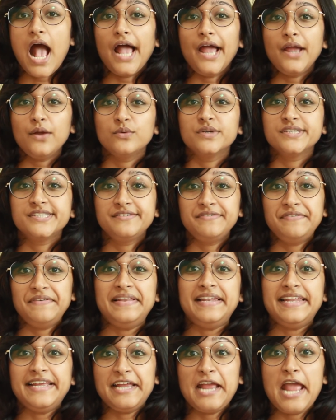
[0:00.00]
I was
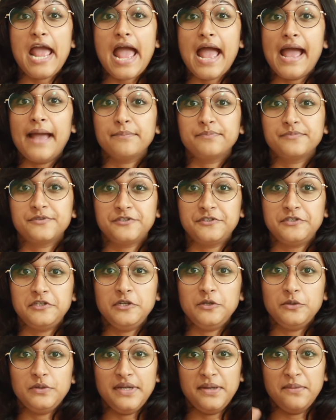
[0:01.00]
feeling
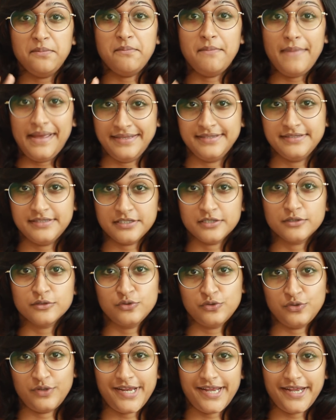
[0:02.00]
absolutely mental
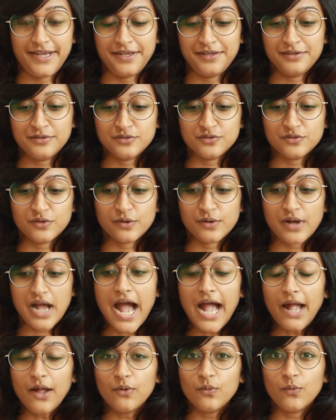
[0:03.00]
today, so
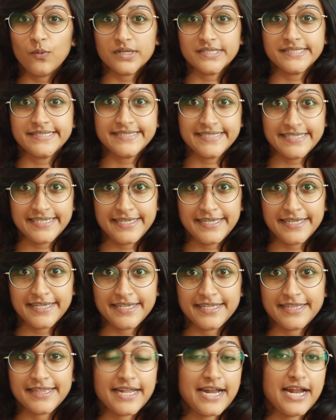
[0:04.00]
I was
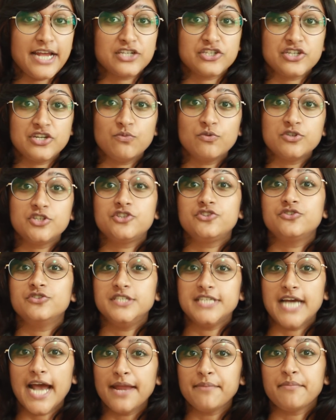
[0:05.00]
thinking that I actually wanted to
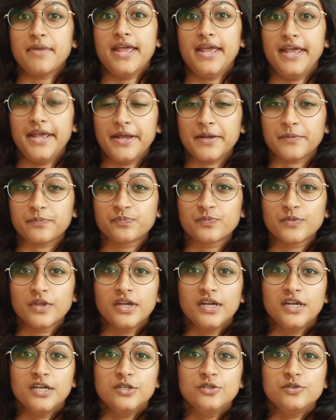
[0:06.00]
dye my hair.
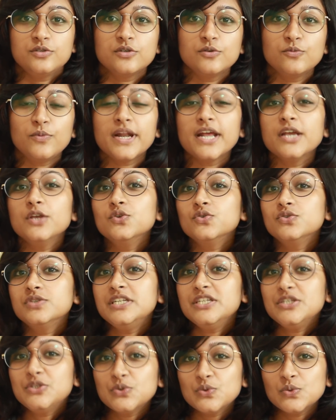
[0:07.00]
So what I
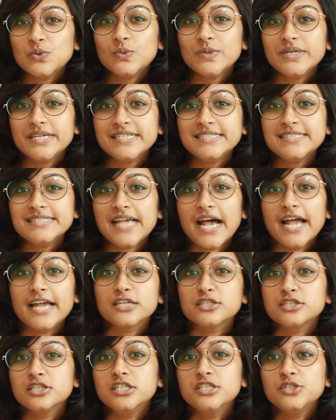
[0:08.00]
usually do is I
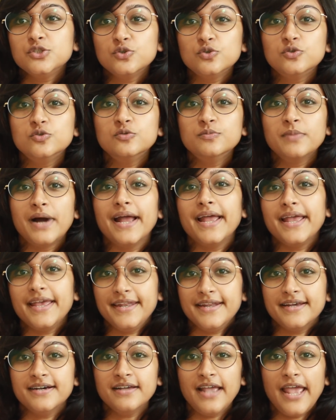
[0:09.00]
actually do my
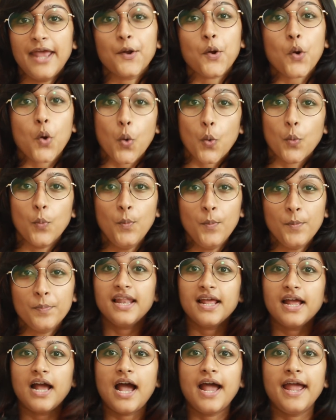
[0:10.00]
henna at home.
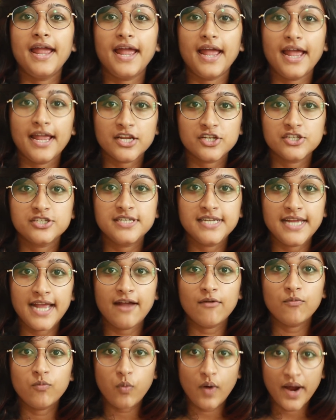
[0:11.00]
I actually
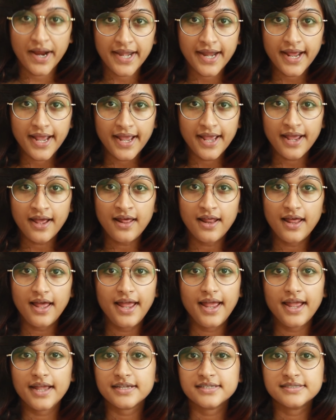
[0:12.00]
have white hair,
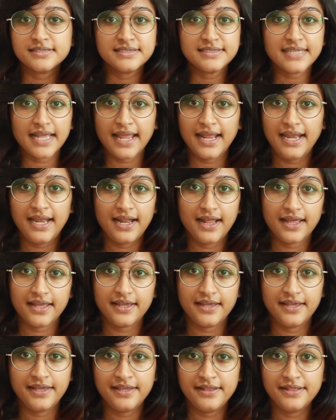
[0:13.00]
exactly like
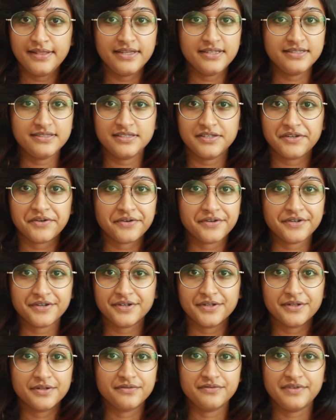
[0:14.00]
a Hindi
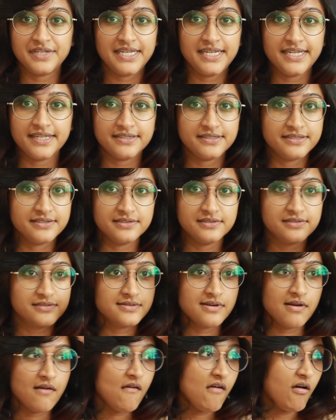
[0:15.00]
serial villain
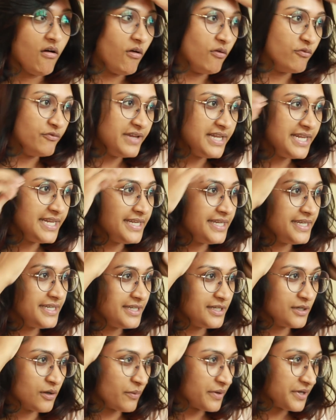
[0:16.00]
or
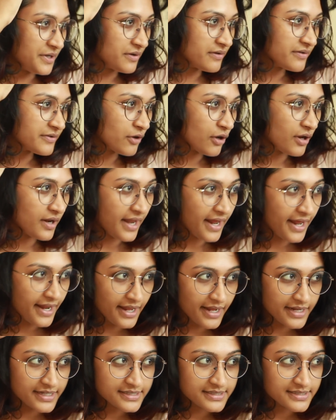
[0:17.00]
villi or what do you call it,
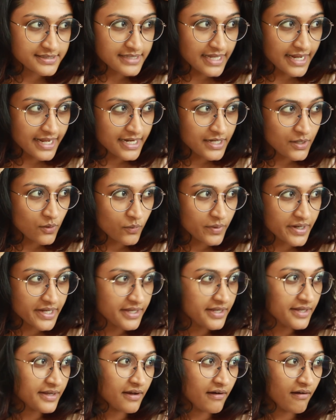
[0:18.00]
exactly over
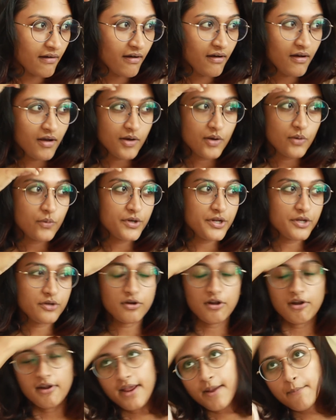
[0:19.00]
here. What do you
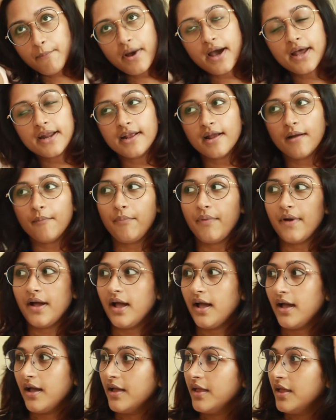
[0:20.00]
call it?
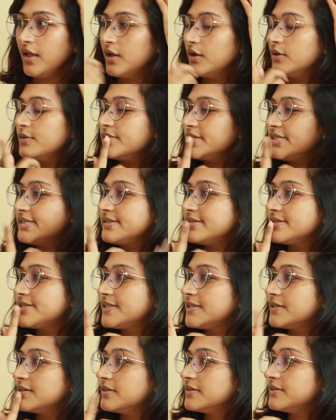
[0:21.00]
Pariyappa. What's
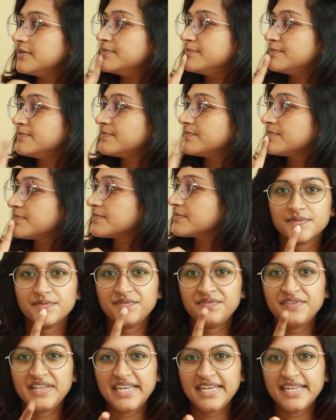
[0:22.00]
the
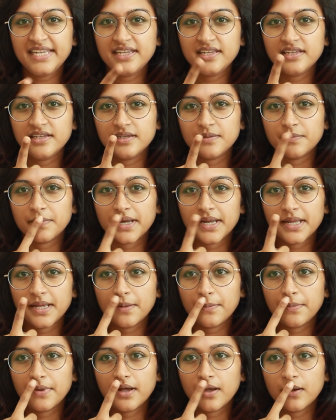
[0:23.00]
villi in
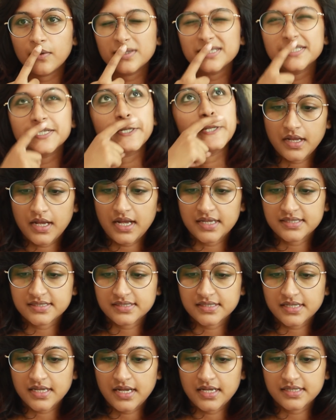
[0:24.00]
Pariyappa?
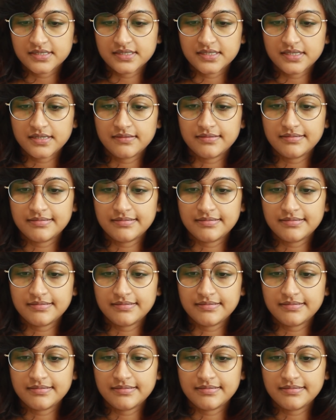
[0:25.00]
Cast.